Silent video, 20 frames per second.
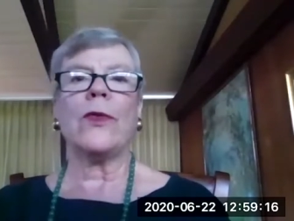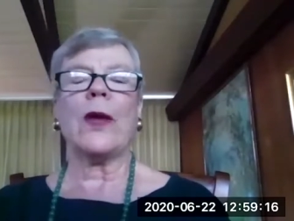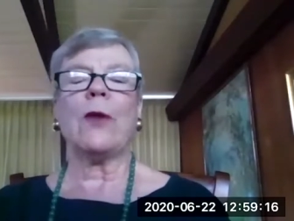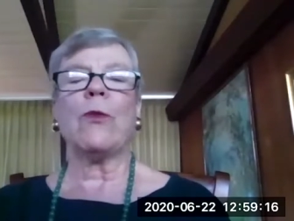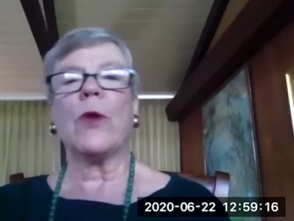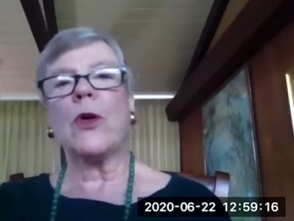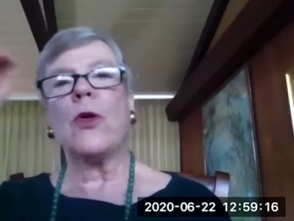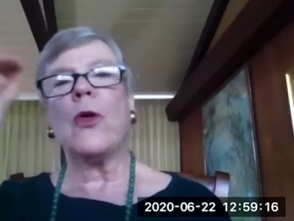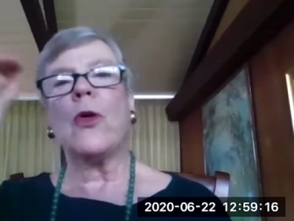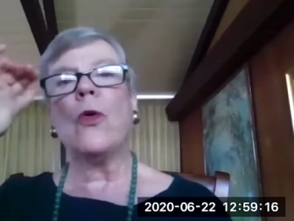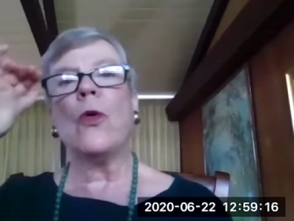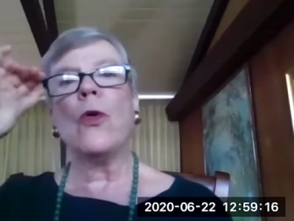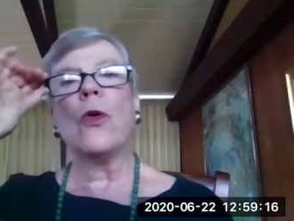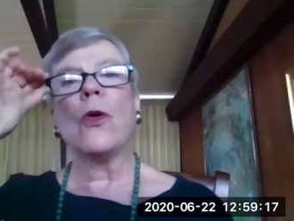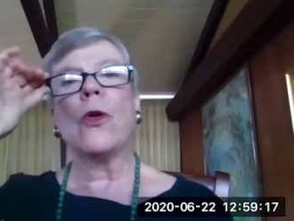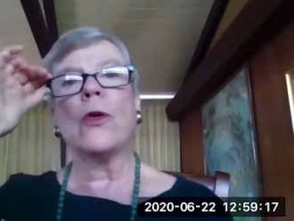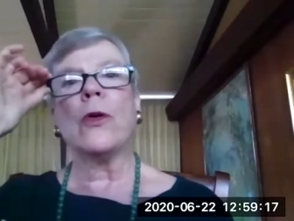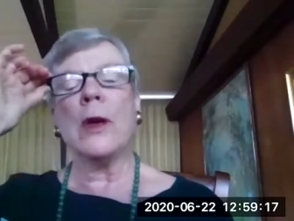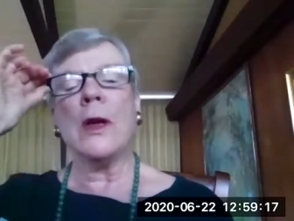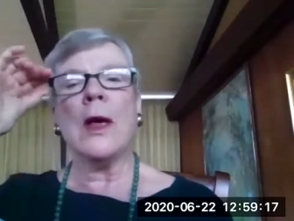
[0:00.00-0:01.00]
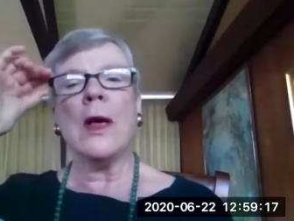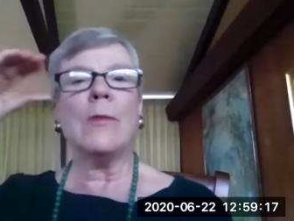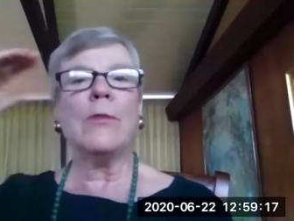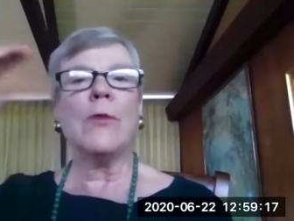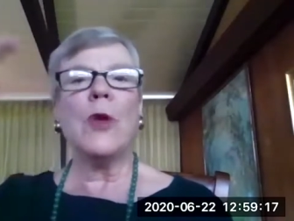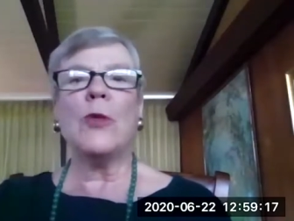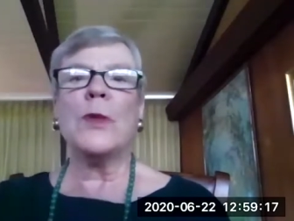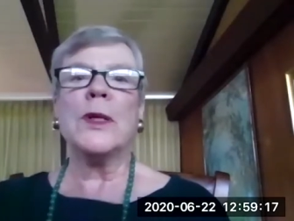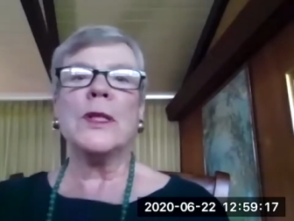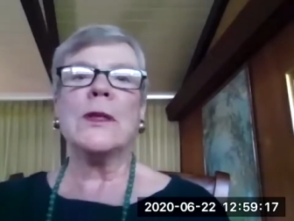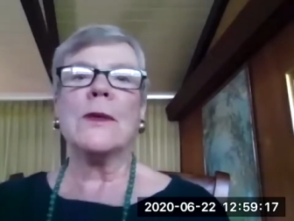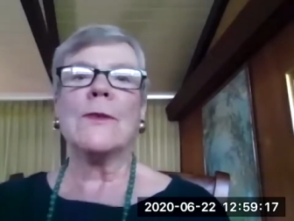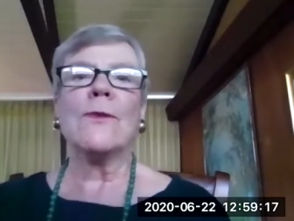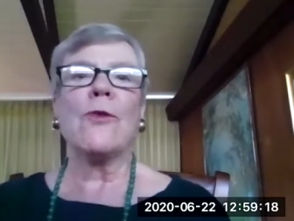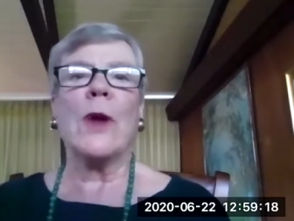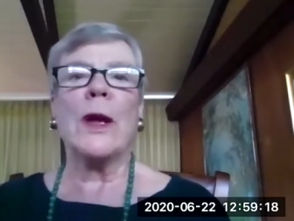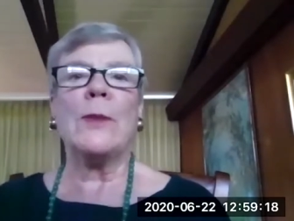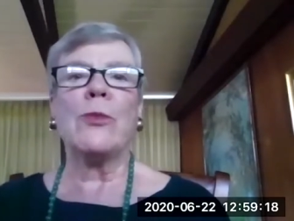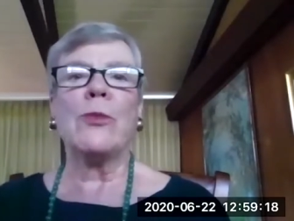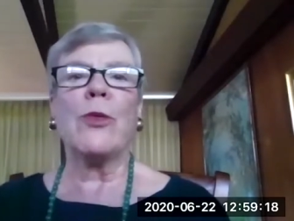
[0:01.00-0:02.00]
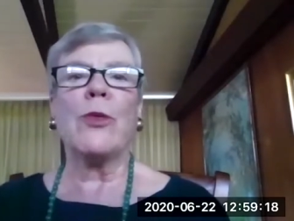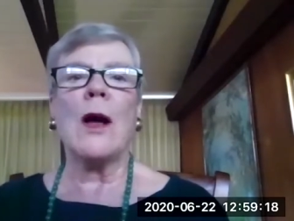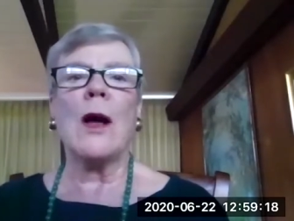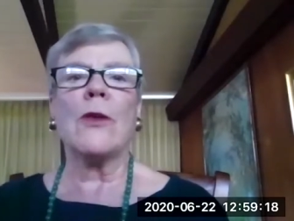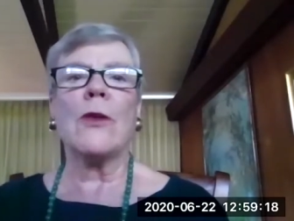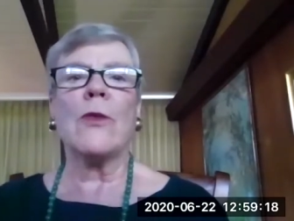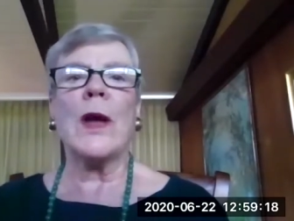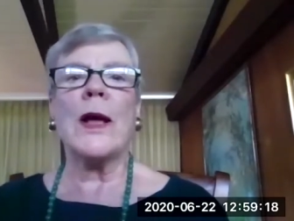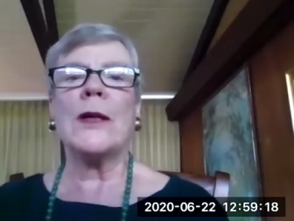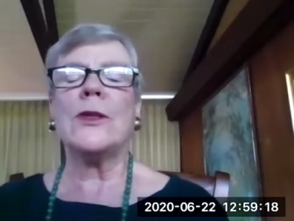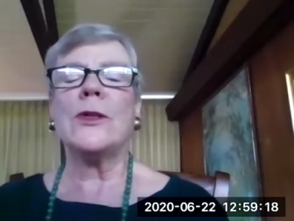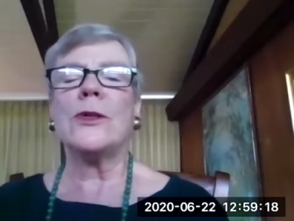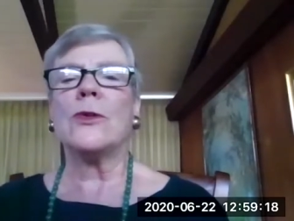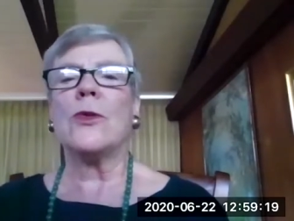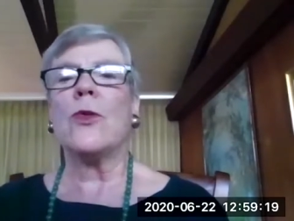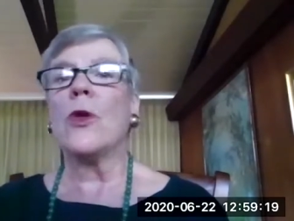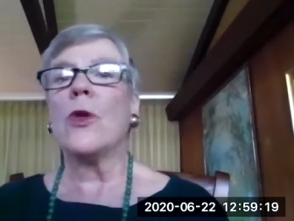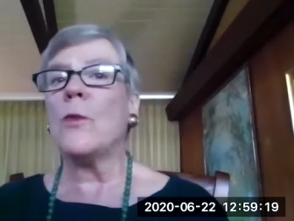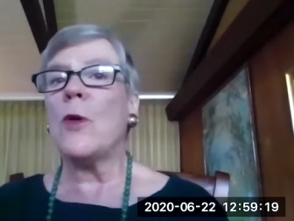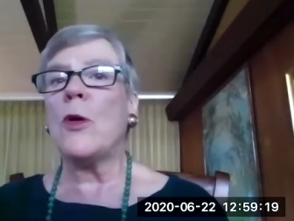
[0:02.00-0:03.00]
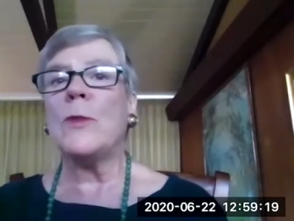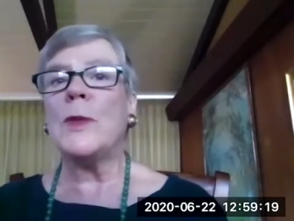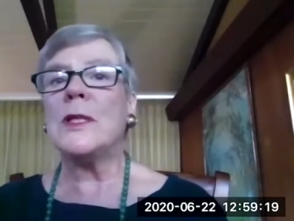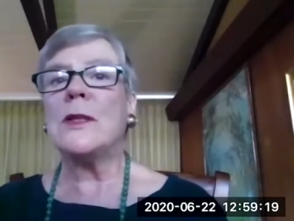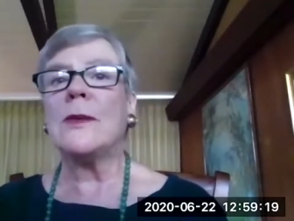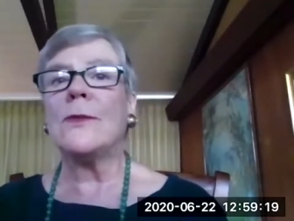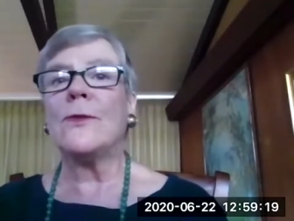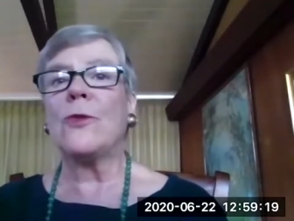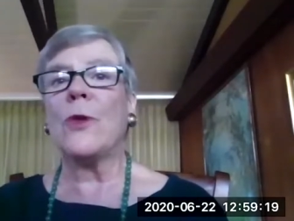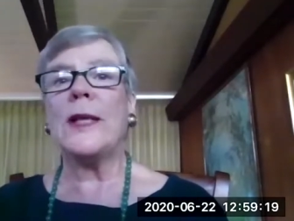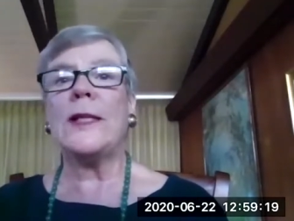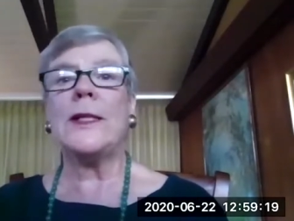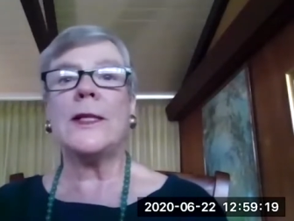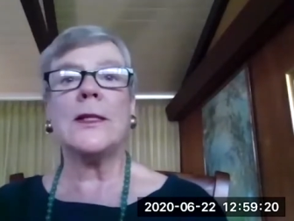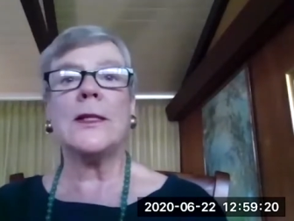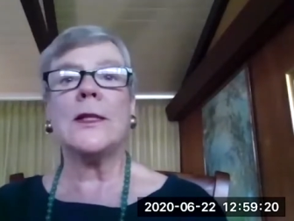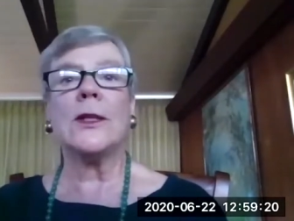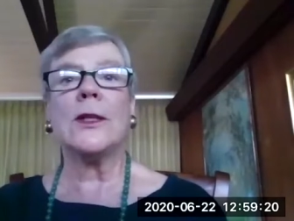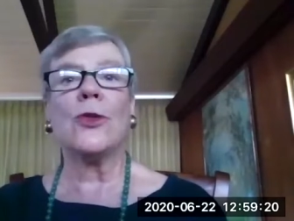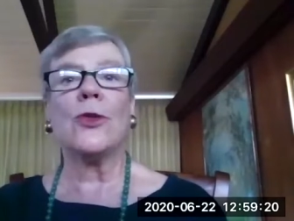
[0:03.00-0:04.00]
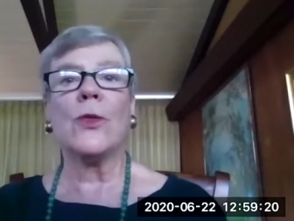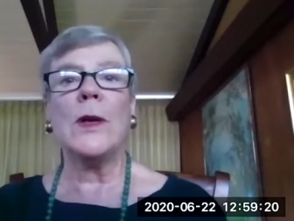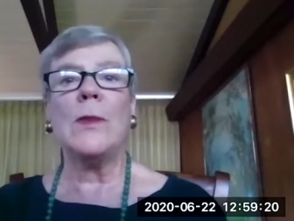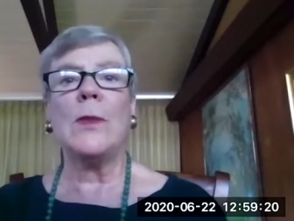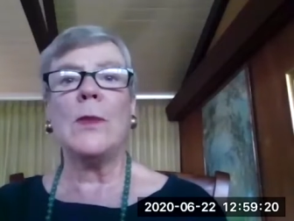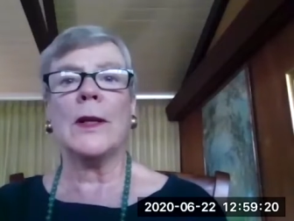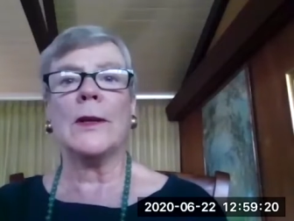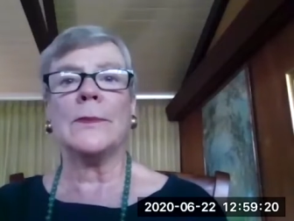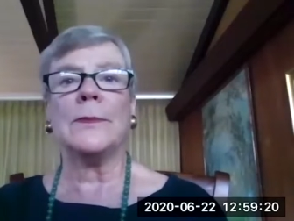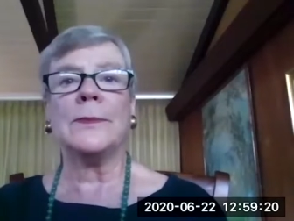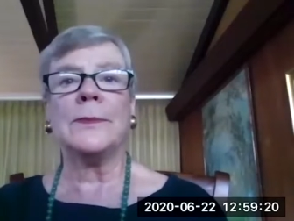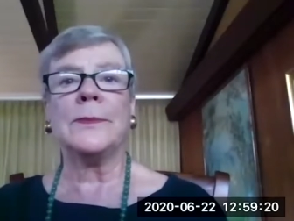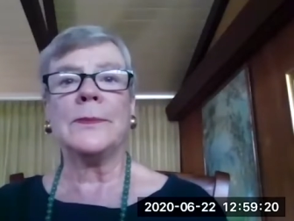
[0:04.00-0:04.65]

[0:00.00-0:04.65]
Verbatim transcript: they record moments of great progress or moments of great disagreement.